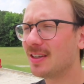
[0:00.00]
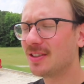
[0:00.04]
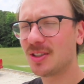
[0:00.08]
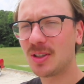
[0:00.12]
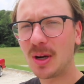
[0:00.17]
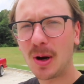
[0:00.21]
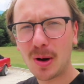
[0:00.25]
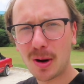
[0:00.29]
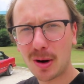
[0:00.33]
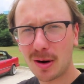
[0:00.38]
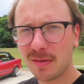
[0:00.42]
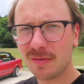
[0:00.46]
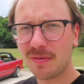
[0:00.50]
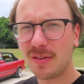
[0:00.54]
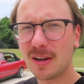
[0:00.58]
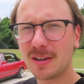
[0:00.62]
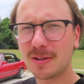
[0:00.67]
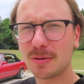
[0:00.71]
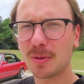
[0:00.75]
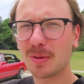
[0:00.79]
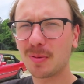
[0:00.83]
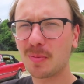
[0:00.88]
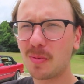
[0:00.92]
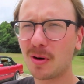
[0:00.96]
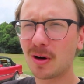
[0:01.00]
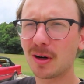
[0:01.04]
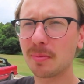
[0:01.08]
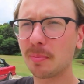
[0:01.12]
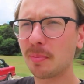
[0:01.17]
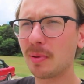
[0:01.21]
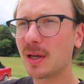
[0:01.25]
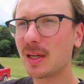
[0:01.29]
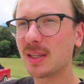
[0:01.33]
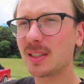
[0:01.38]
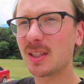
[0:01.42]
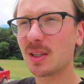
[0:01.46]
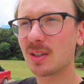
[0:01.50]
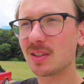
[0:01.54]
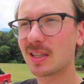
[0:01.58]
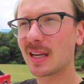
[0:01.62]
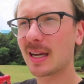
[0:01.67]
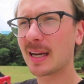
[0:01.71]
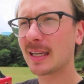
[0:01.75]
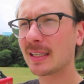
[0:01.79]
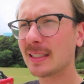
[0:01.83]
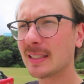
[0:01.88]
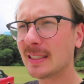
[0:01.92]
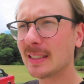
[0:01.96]
I saw it on Facebook Marketplace and I was
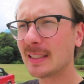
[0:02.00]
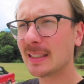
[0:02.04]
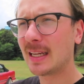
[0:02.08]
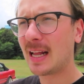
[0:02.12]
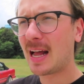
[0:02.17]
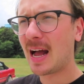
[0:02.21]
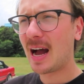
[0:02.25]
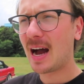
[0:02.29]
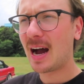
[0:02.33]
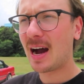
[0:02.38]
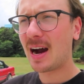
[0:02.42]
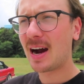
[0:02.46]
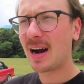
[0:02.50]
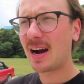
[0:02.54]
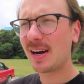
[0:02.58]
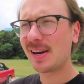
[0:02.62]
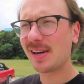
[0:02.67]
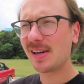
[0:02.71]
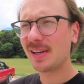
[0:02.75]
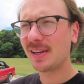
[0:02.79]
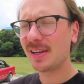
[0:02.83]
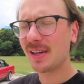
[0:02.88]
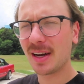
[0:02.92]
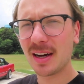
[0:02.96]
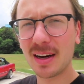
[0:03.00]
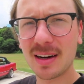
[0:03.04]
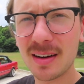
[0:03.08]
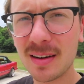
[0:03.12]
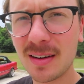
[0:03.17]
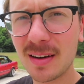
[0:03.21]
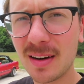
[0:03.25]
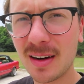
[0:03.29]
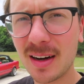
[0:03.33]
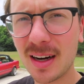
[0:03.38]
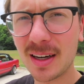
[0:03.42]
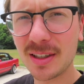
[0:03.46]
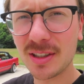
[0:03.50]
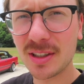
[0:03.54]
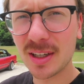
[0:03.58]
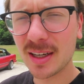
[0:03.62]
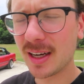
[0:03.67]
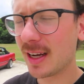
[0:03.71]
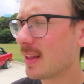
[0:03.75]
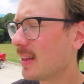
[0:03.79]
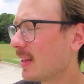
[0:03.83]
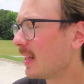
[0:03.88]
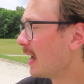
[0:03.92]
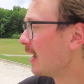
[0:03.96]
like, I, I
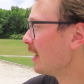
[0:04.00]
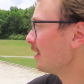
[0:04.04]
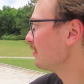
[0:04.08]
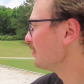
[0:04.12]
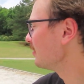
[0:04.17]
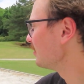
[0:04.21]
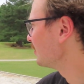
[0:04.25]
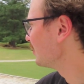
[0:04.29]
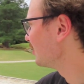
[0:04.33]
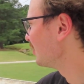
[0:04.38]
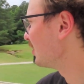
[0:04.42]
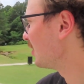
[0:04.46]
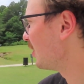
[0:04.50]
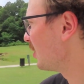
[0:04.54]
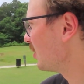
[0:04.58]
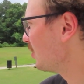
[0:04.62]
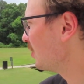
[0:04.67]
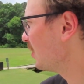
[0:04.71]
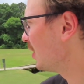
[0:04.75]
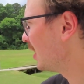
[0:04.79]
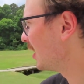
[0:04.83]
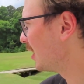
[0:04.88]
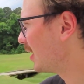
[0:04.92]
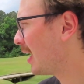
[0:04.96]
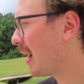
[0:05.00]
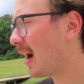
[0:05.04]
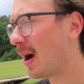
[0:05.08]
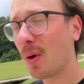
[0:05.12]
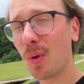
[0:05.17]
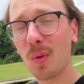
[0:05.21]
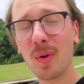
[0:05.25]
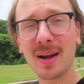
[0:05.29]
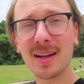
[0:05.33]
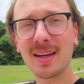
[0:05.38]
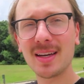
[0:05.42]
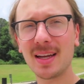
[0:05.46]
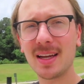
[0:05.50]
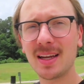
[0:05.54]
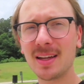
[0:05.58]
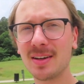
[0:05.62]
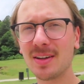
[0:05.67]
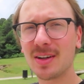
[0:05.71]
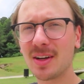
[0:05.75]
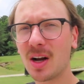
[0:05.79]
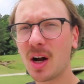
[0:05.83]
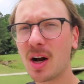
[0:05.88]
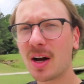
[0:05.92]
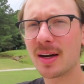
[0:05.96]
should get that. So uh, I went
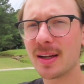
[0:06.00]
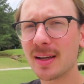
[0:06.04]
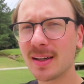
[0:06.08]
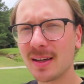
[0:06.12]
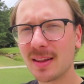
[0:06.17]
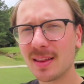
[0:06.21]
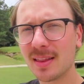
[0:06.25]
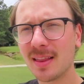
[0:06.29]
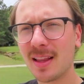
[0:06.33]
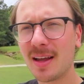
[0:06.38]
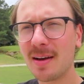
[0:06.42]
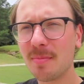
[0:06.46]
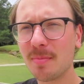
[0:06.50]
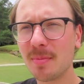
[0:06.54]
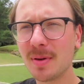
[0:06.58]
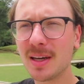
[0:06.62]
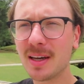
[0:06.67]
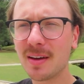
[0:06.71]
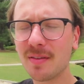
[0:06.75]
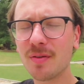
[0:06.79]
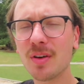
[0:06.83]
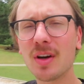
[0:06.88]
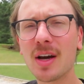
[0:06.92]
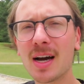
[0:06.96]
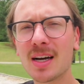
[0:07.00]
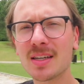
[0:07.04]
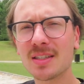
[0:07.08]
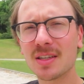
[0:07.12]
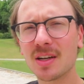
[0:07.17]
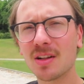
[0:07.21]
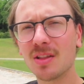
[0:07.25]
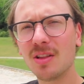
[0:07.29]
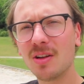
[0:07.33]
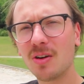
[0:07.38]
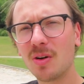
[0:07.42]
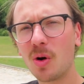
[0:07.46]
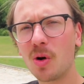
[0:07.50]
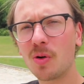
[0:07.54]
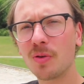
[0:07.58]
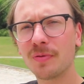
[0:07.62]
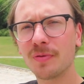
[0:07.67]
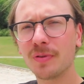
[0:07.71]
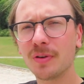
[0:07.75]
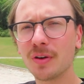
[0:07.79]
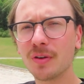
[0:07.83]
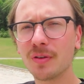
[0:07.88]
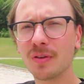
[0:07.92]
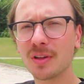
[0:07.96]
and got it. Let me give you guys a little
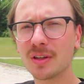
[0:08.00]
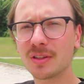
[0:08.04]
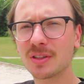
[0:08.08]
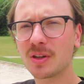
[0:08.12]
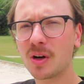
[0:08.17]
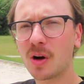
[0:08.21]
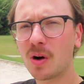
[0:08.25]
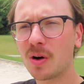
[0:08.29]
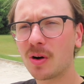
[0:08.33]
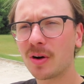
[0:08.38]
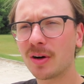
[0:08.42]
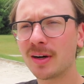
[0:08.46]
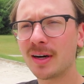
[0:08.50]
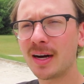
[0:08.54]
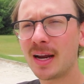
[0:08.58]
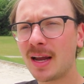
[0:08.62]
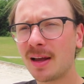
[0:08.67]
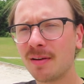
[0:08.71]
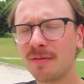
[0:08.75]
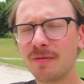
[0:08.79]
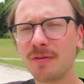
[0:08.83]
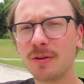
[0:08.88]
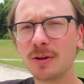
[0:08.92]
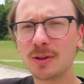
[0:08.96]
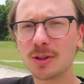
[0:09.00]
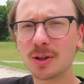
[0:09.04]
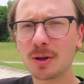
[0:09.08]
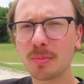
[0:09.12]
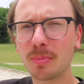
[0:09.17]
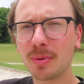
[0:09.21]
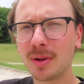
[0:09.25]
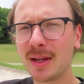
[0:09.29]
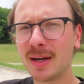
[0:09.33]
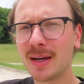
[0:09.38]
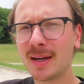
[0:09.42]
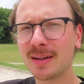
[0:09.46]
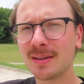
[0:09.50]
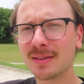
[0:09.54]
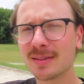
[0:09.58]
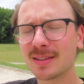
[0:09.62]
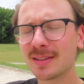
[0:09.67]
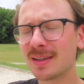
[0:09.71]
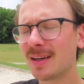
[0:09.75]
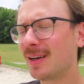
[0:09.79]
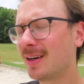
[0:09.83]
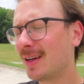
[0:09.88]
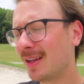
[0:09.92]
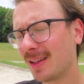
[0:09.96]
overview of this car and future
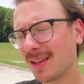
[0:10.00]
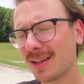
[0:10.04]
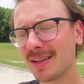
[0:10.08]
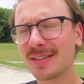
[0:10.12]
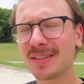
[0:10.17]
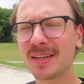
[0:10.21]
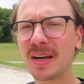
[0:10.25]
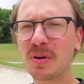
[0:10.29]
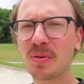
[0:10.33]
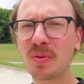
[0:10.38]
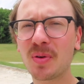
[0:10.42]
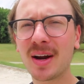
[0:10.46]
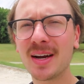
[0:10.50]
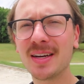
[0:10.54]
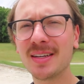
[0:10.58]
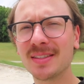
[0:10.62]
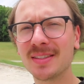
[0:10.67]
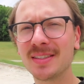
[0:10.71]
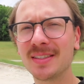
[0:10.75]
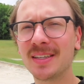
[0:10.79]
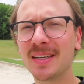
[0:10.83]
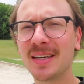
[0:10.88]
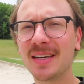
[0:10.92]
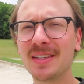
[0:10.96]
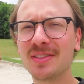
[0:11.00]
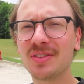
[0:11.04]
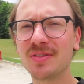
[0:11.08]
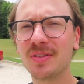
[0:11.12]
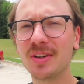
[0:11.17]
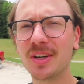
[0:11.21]
plans let's get right in today's